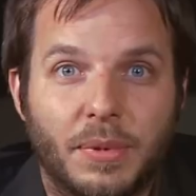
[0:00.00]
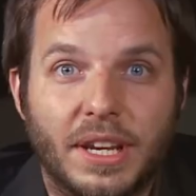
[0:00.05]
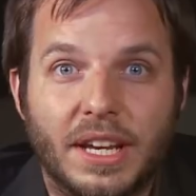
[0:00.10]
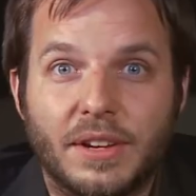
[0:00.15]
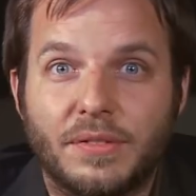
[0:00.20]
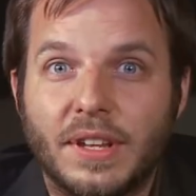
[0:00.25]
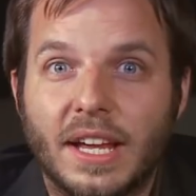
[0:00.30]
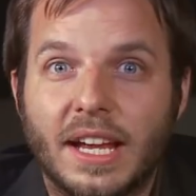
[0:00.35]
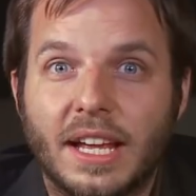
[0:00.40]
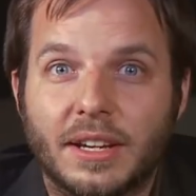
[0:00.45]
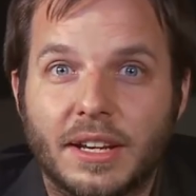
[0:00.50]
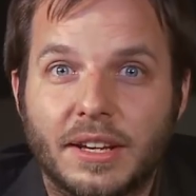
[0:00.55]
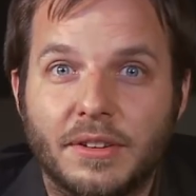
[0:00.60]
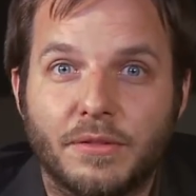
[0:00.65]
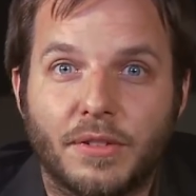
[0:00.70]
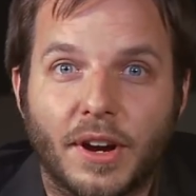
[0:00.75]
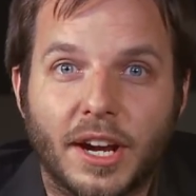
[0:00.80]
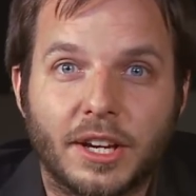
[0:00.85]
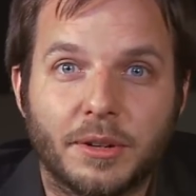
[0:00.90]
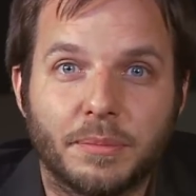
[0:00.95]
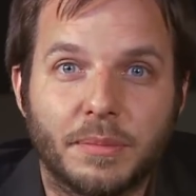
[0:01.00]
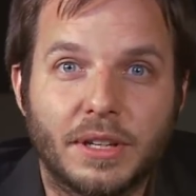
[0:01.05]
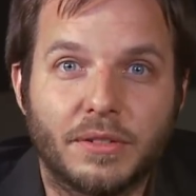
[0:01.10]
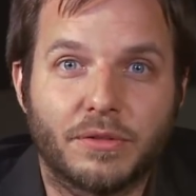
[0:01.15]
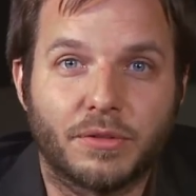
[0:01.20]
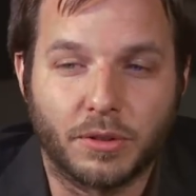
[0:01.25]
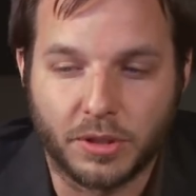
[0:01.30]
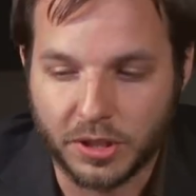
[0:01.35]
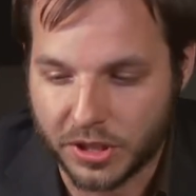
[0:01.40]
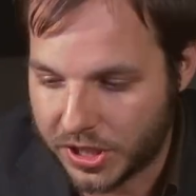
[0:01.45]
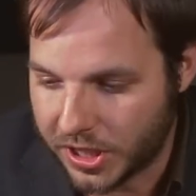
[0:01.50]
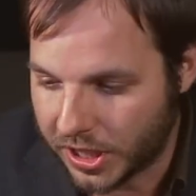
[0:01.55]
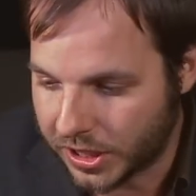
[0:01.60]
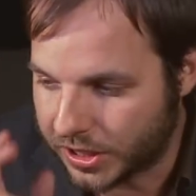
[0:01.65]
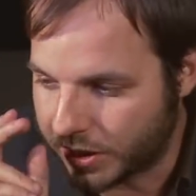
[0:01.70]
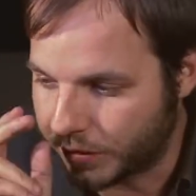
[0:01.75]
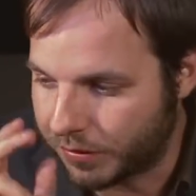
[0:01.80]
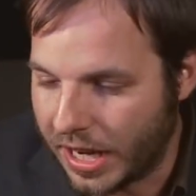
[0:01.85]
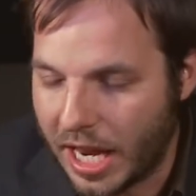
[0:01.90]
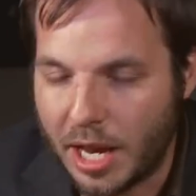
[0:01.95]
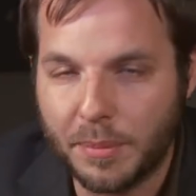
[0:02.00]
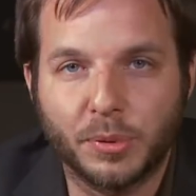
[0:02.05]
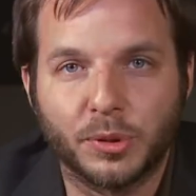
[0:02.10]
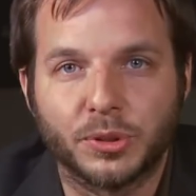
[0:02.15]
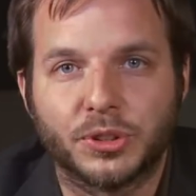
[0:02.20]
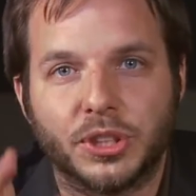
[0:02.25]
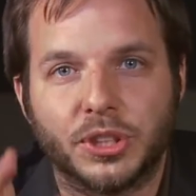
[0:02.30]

But if they had invited me for shots of apple